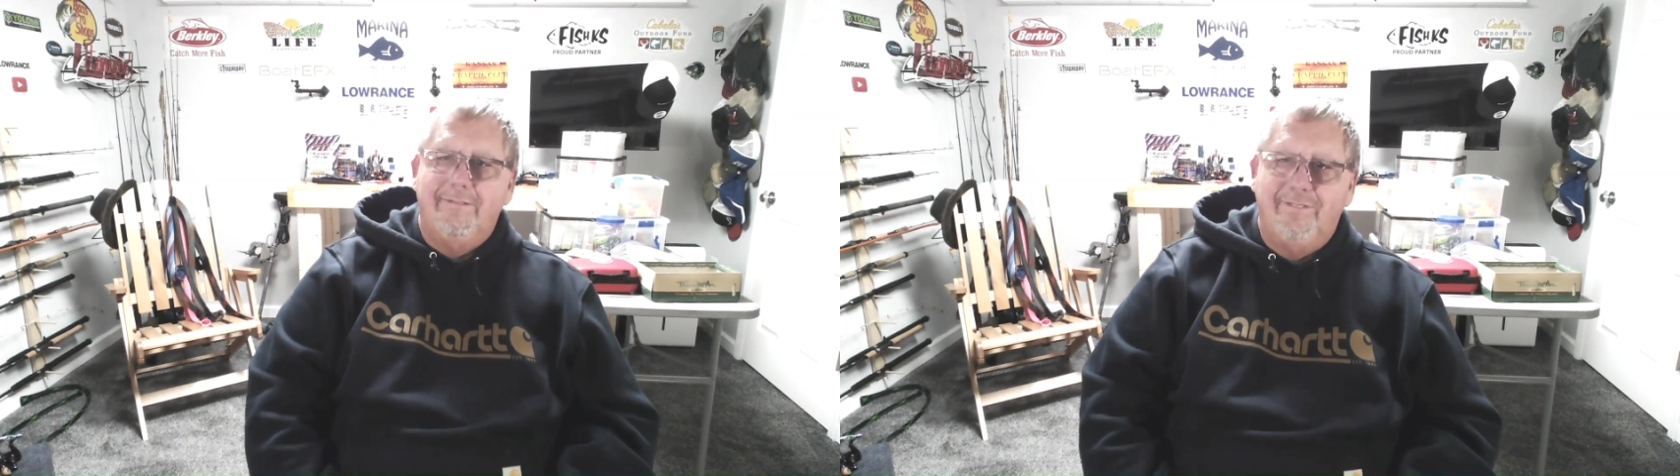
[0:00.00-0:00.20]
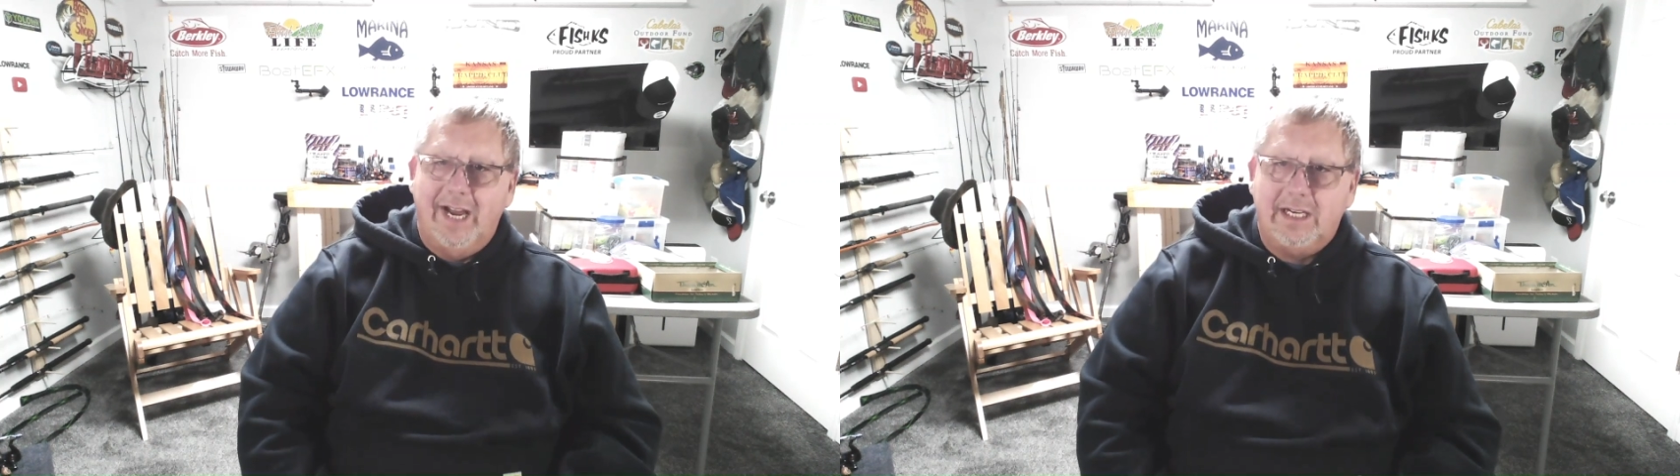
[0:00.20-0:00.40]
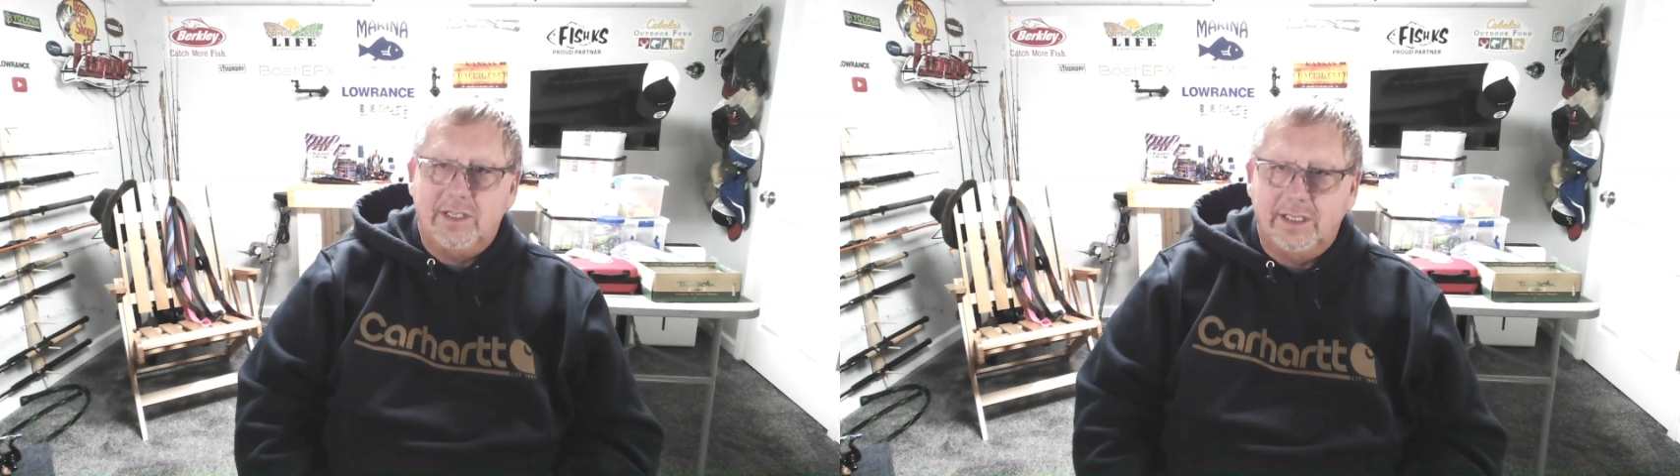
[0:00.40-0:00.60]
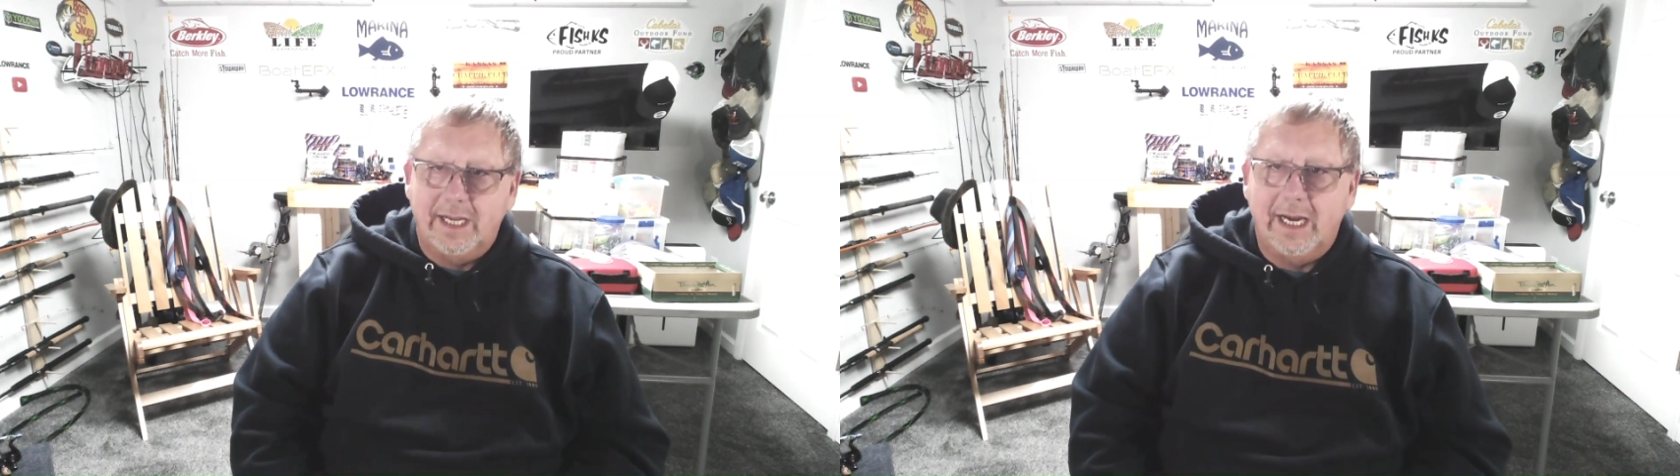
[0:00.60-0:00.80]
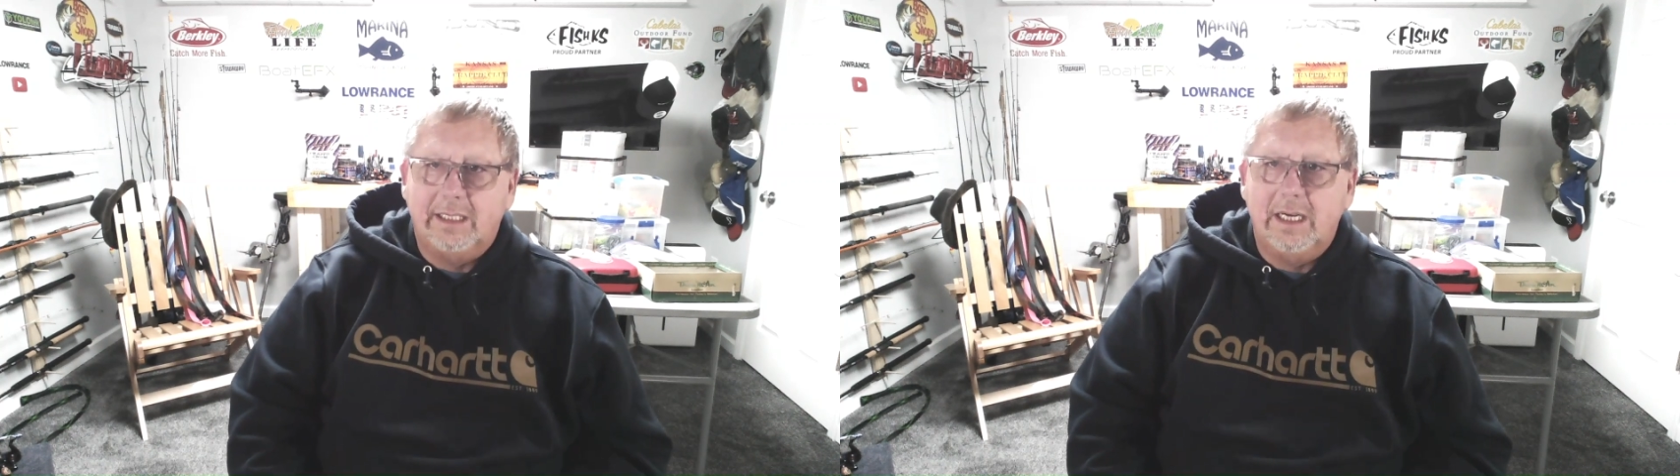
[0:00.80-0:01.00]

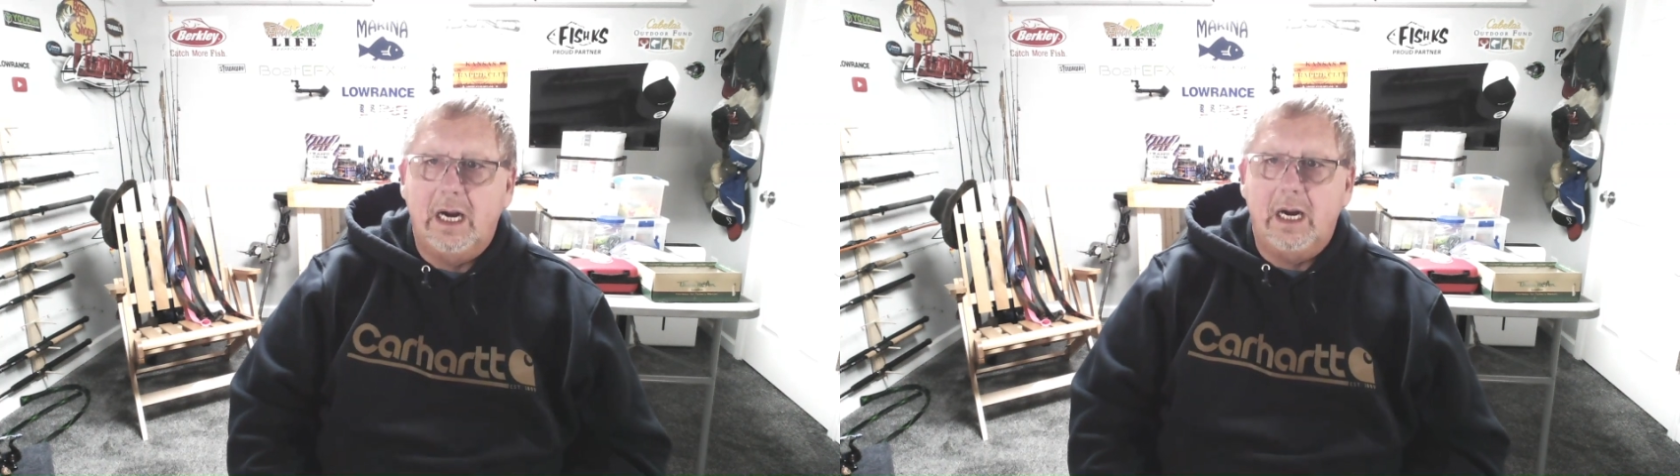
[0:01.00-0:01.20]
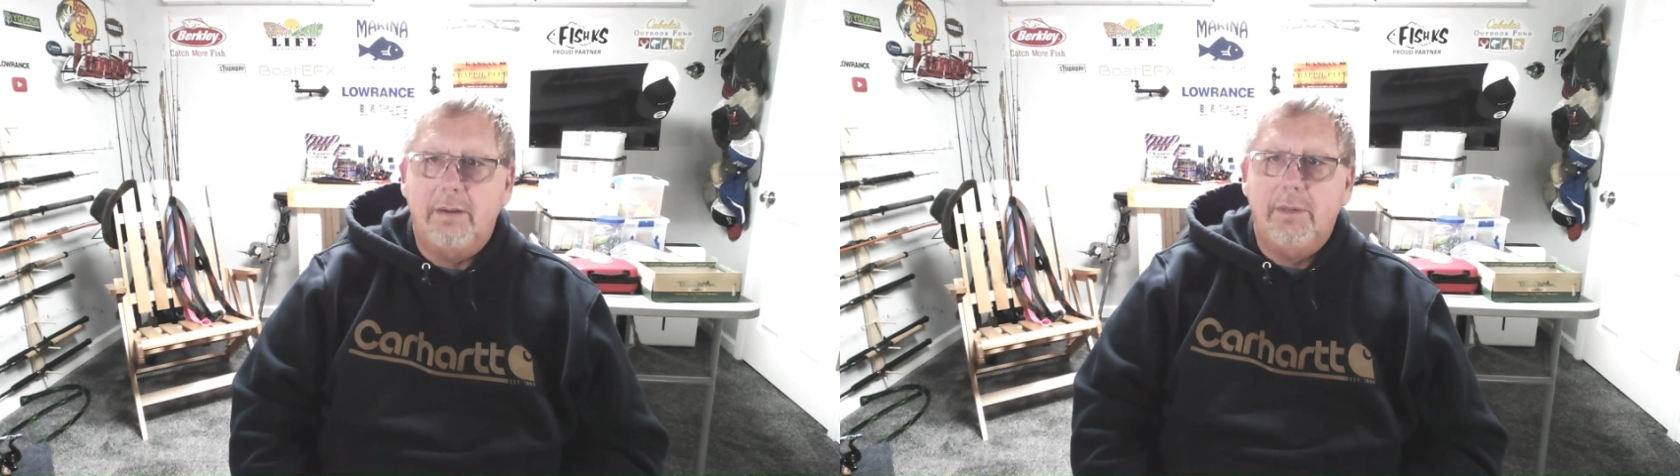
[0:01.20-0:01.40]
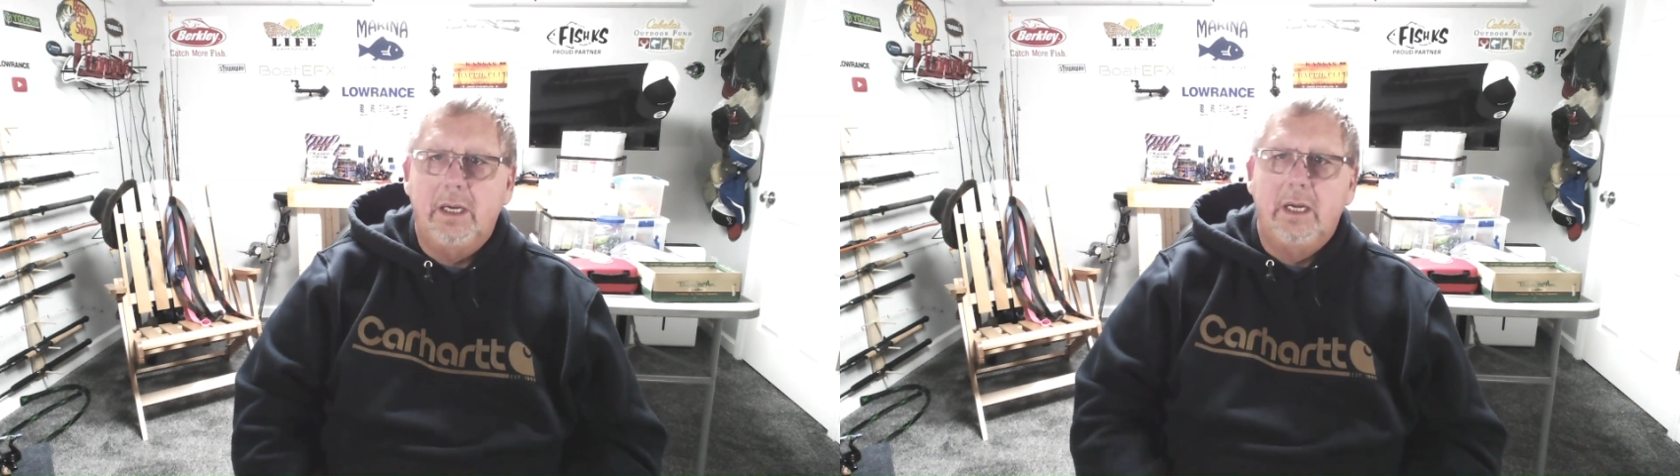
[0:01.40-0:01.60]
Vexan.com.